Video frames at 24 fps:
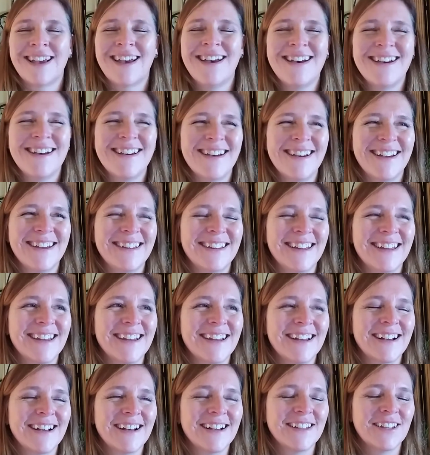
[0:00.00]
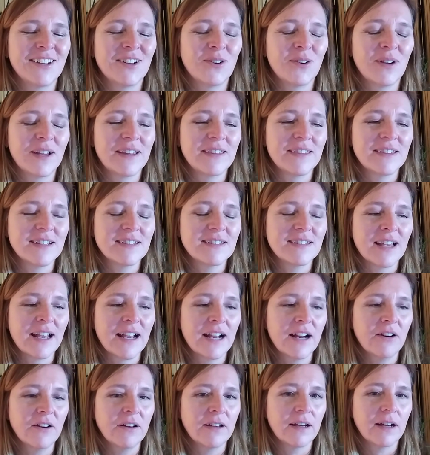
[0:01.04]
uh, you know, in this
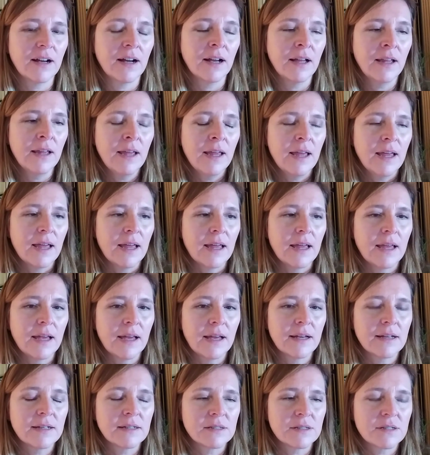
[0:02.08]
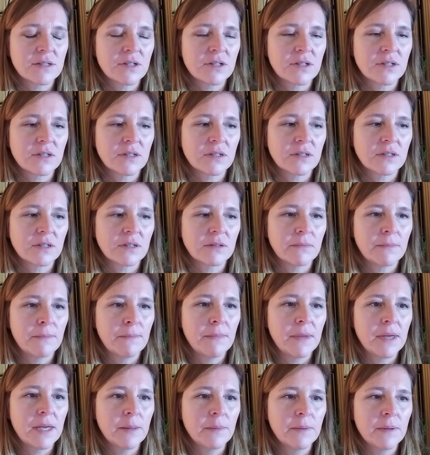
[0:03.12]
area. And
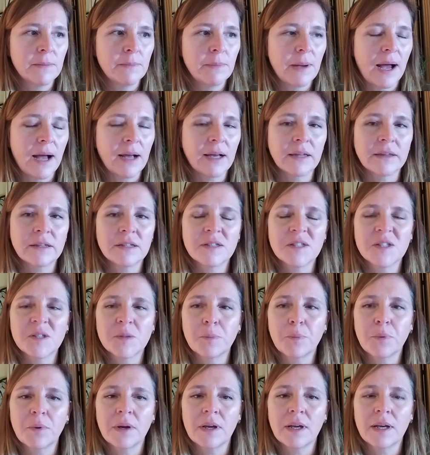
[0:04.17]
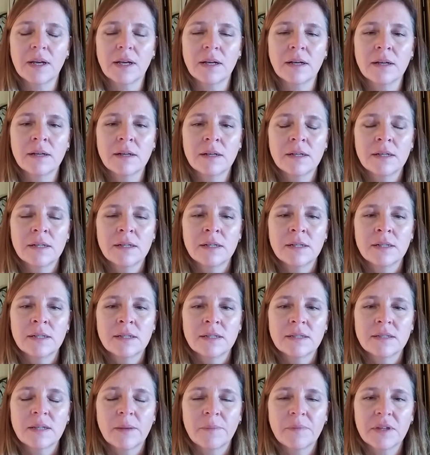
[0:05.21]
maybe back in the spring,
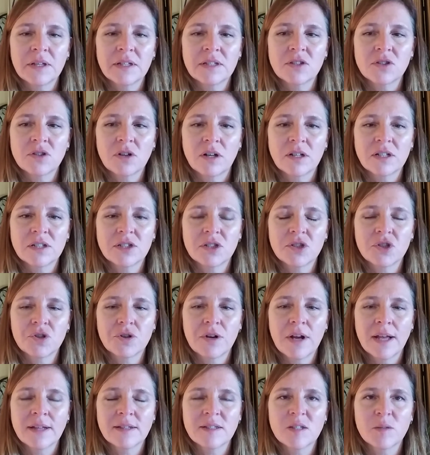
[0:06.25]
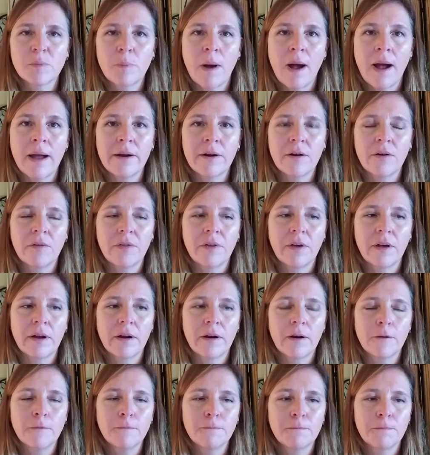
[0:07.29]
something started to transpire
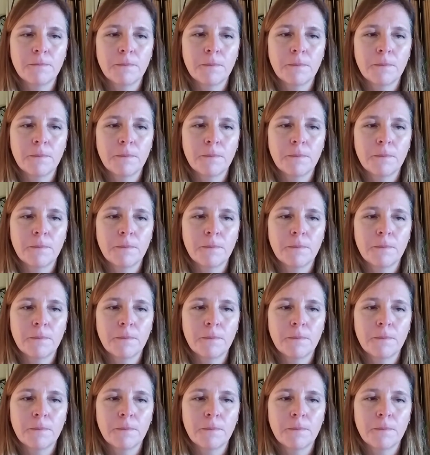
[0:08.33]
there,